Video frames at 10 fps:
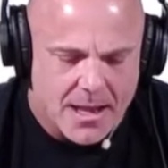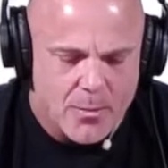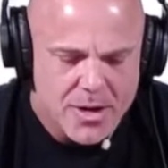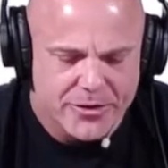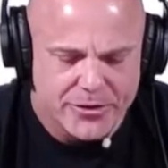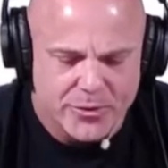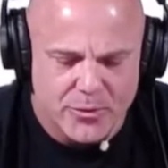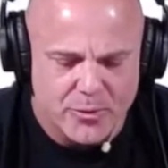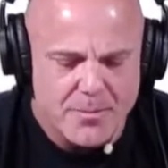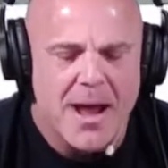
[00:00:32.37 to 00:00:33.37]
I wanted
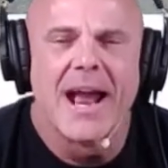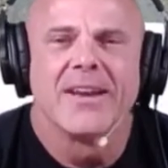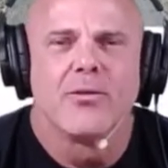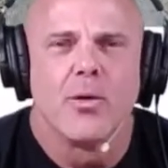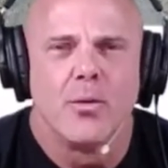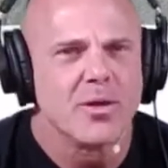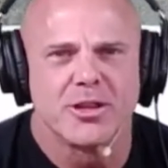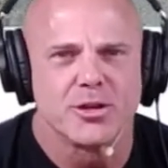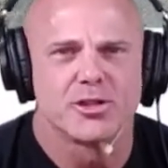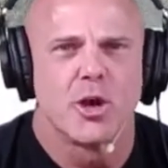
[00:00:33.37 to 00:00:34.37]
to remind everyone what
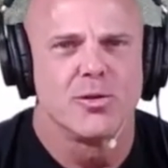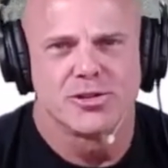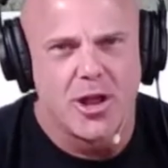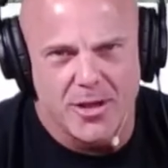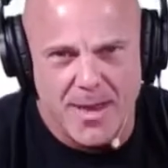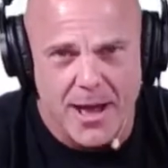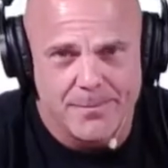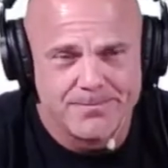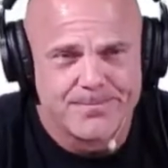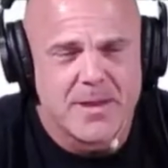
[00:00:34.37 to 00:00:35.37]
this show is all about.
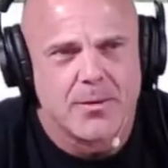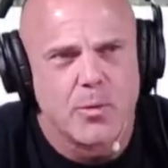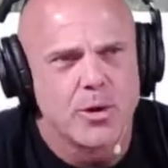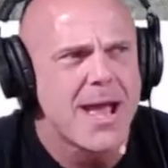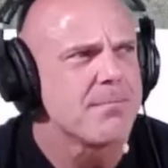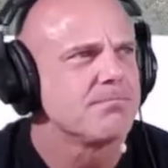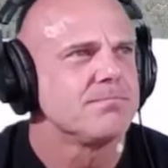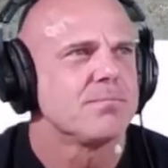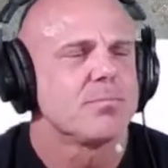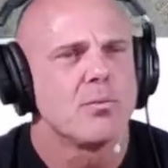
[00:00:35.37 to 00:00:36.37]
We're not
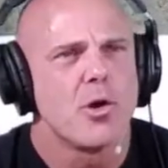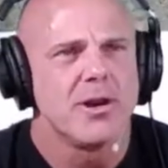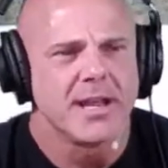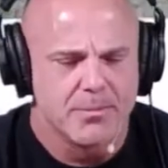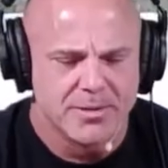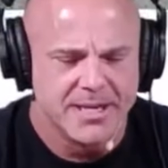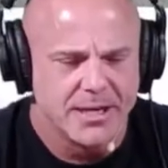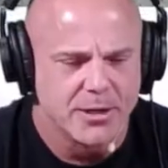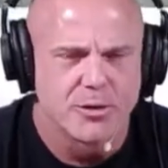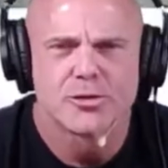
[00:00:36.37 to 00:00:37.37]
promoting a
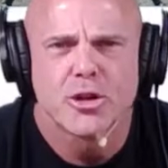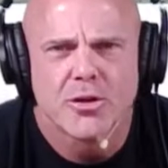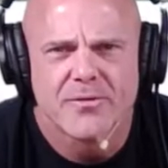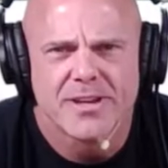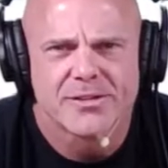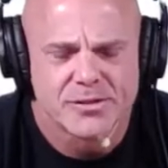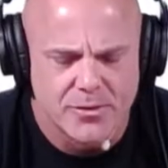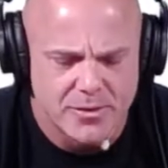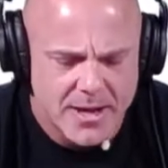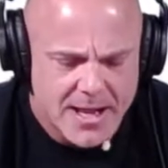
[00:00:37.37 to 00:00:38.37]
particular service
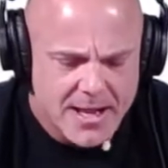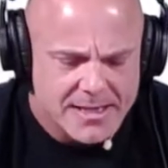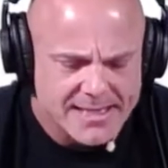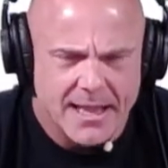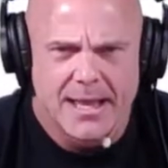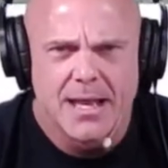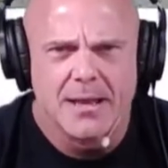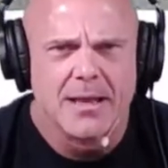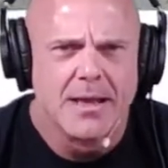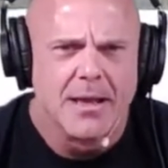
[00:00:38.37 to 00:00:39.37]
or selling
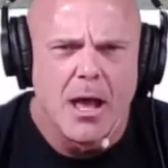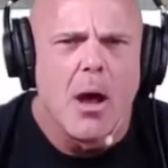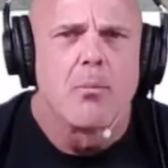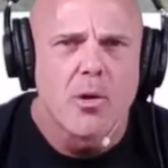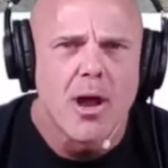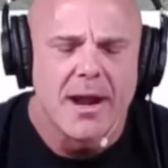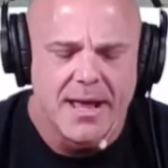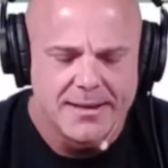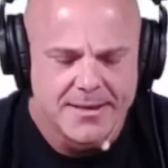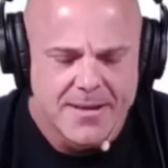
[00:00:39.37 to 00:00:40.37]
a
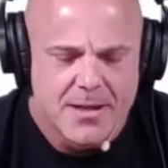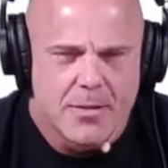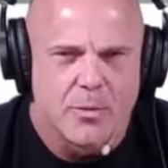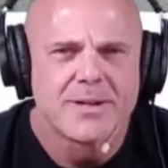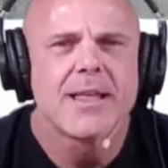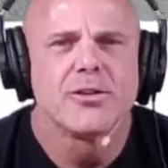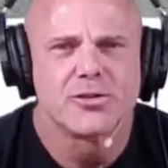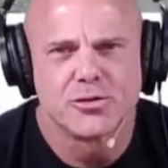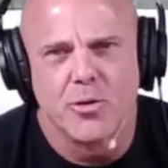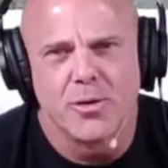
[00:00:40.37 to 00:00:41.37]
product. We're telling
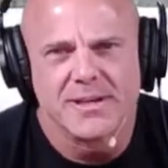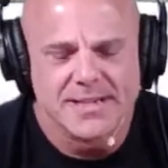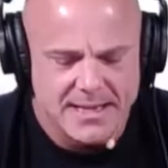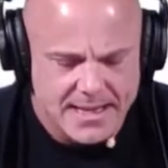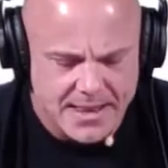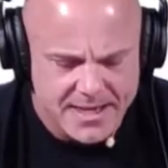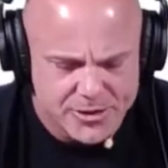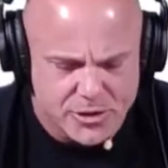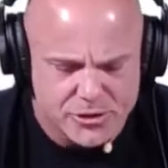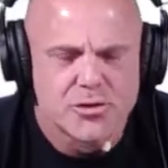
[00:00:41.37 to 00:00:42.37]
stories, and
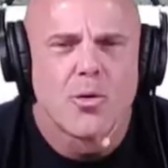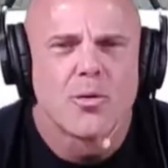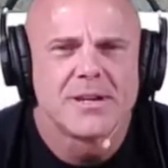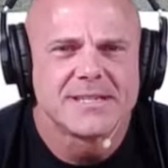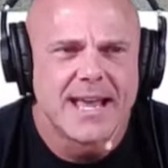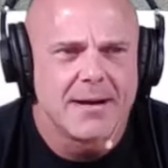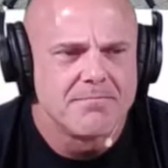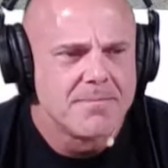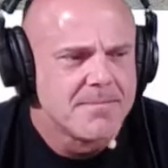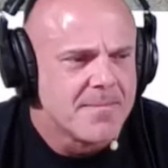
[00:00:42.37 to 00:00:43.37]
these are stories that
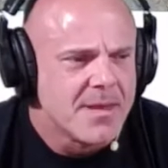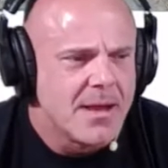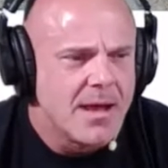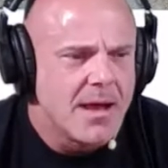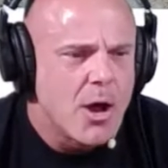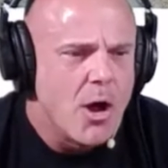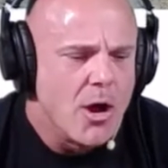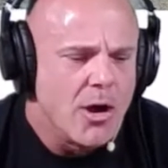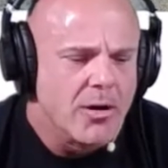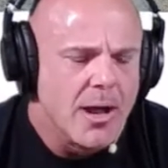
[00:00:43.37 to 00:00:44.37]

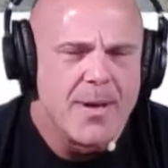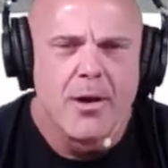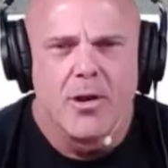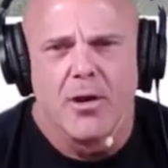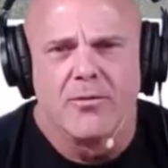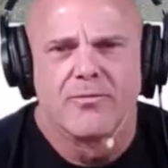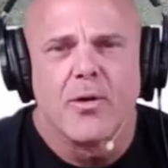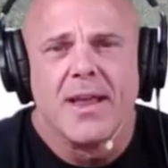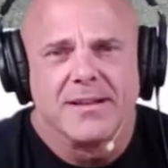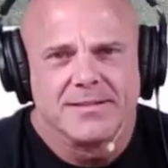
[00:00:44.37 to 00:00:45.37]
are about our
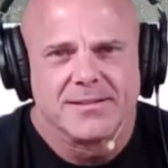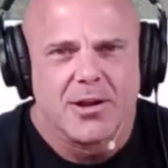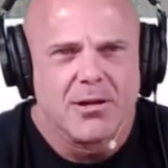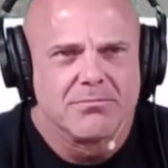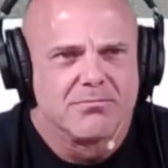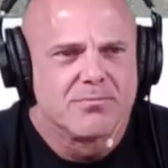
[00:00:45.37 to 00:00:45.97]
friends, our